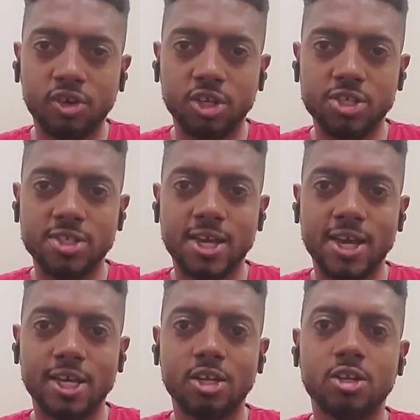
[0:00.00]
feeling
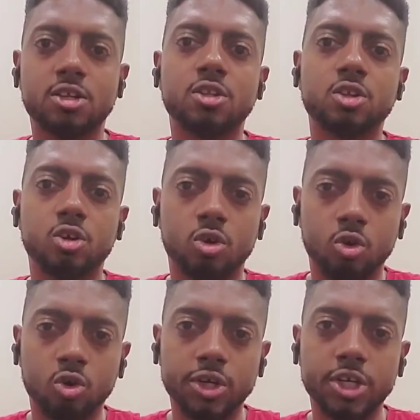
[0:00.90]
sad,
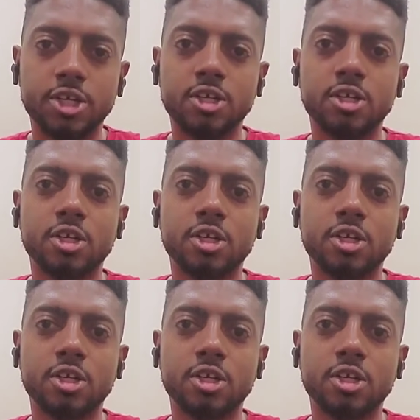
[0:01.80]
horny,